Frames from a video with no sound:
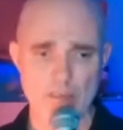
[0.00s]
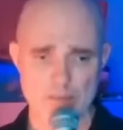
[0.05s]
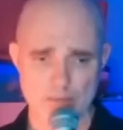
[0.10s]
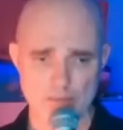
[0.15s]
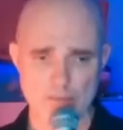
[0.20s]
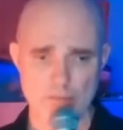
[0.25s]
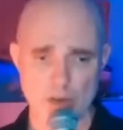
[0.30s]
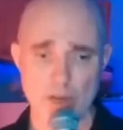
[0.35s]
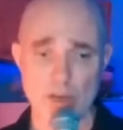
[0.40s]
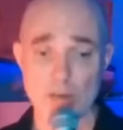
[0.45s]

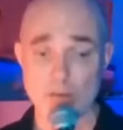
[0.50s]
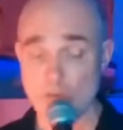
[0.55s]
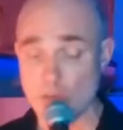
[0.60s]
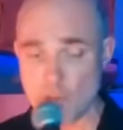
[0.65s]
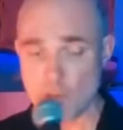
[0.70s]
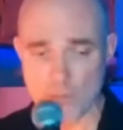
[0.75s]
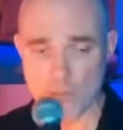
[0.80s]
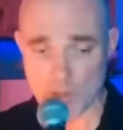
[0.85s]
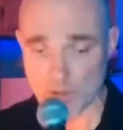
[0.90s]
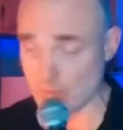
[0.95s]
Right? You
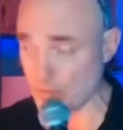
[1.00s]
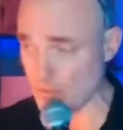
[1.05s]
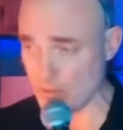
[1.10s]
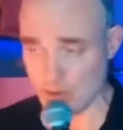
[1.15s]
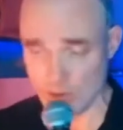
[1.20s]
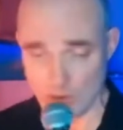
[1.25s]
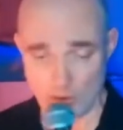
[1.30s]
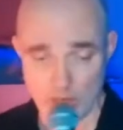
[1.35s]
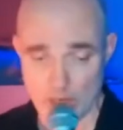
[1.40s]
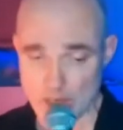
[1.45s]
mean the
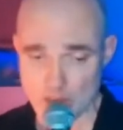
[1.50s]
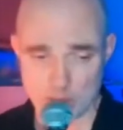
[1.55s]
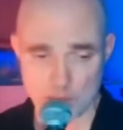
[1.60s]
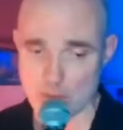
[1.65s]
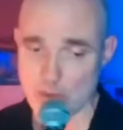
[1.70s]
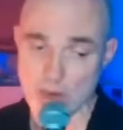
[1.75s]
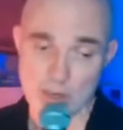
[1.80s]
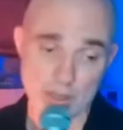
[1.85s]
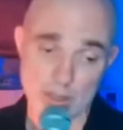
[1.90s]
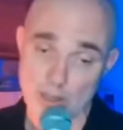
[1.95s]
Greeks were
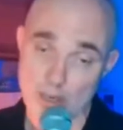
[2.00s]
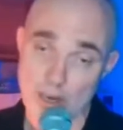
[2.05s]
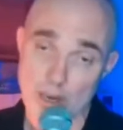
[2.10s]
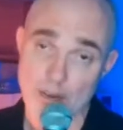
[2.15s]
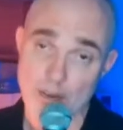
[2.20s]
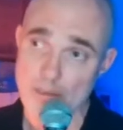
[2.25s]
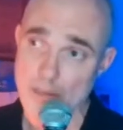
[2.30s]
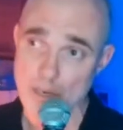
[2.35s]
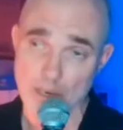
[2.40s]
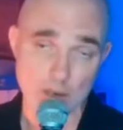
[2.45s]
right there.
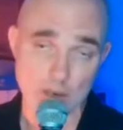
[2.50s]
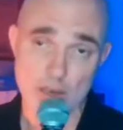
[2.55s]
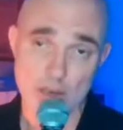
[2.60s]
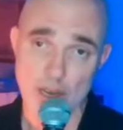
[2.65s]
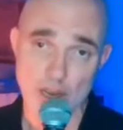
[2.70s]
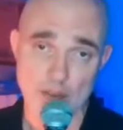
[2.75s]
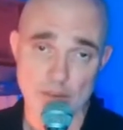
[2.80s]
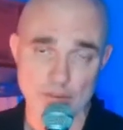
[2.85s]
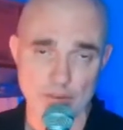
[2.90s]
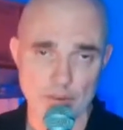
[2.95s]
They could
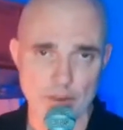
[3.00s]
have,